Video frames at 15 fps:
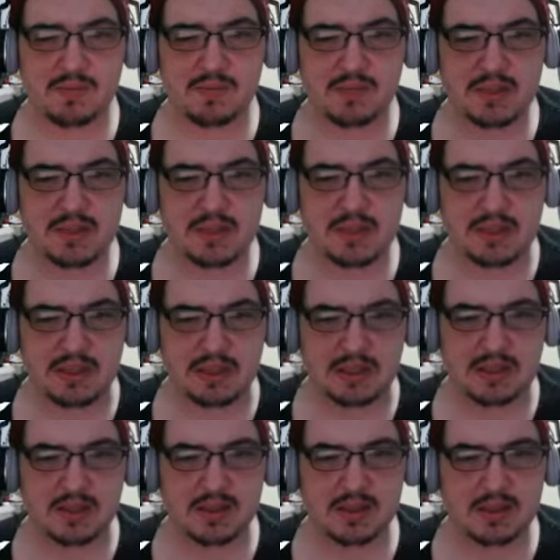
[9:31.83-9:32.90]
silly
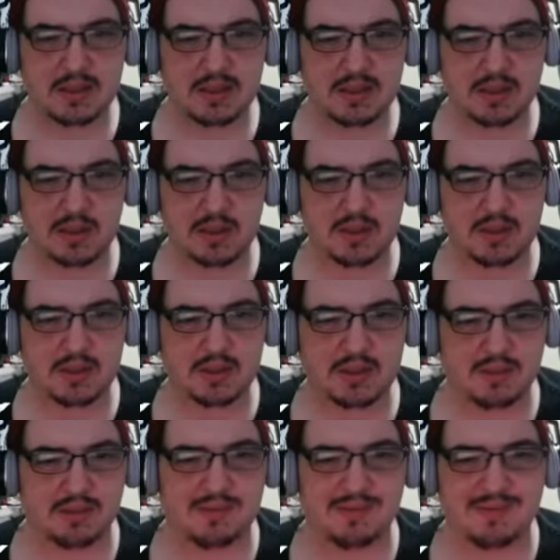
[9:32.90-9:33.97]
things like shells.
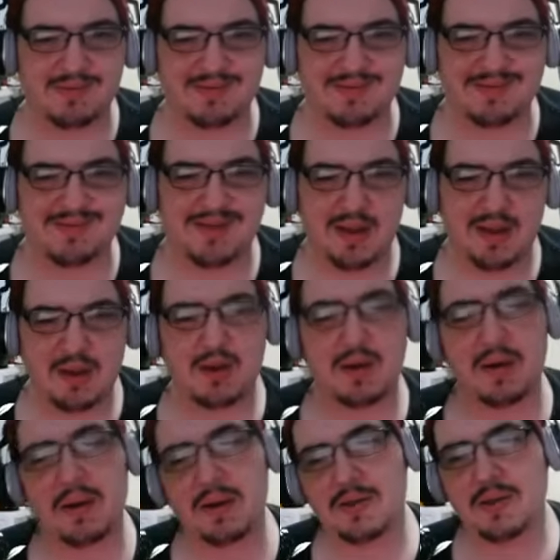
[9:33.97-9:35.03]

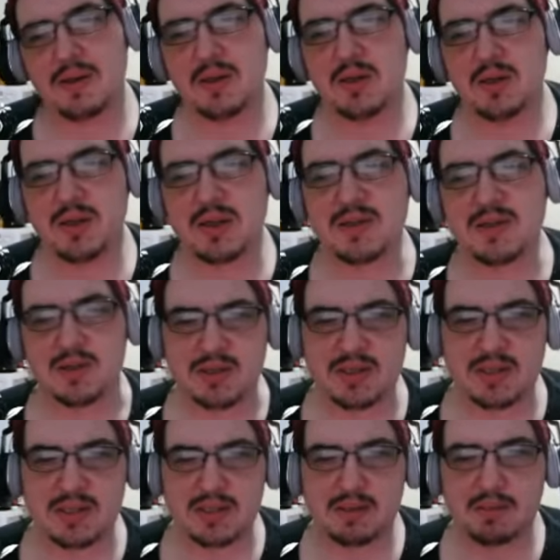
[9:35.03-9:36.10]
Well, shells aren't
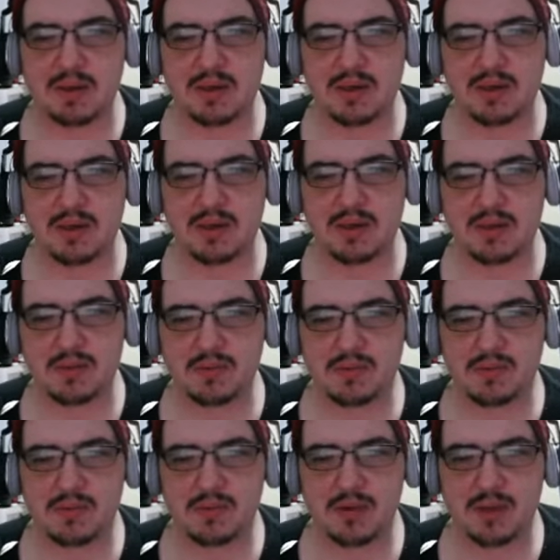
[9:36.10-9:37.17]
silly, but you know,
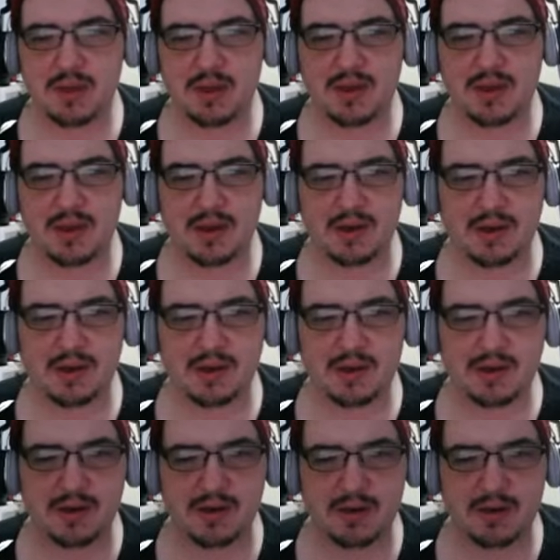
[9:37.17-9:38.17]
they are